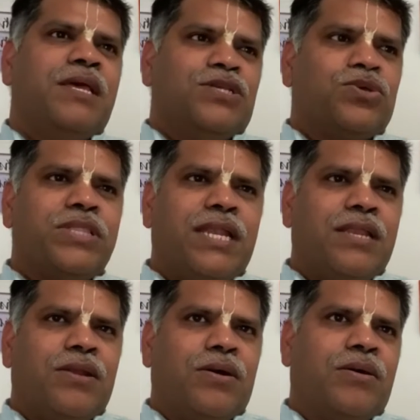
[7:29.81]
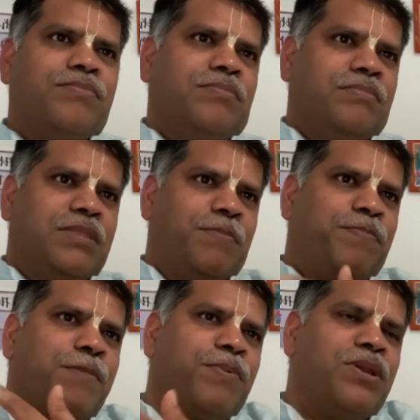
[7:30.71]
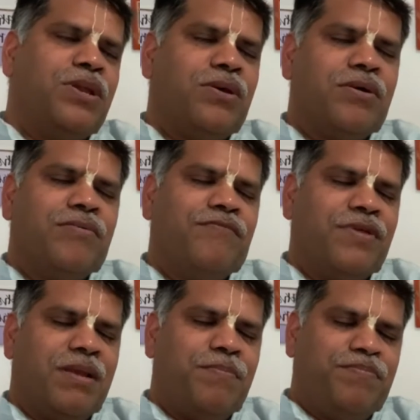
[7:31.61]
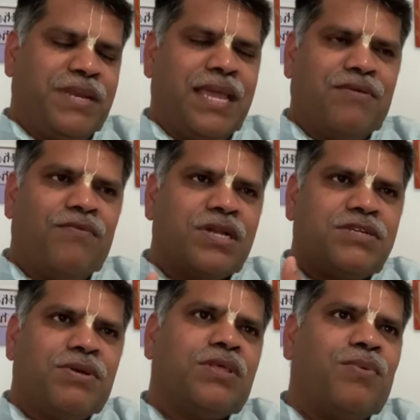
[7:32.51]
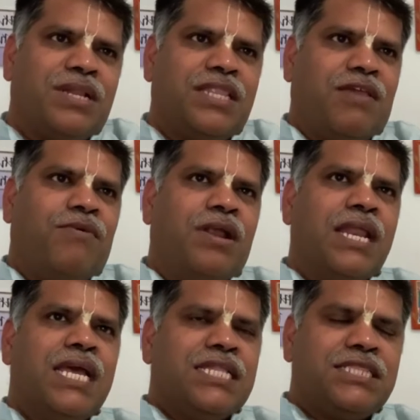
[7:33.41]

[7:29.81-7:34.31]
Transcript: so that, you know, the people, you know, will take whichever the one they want.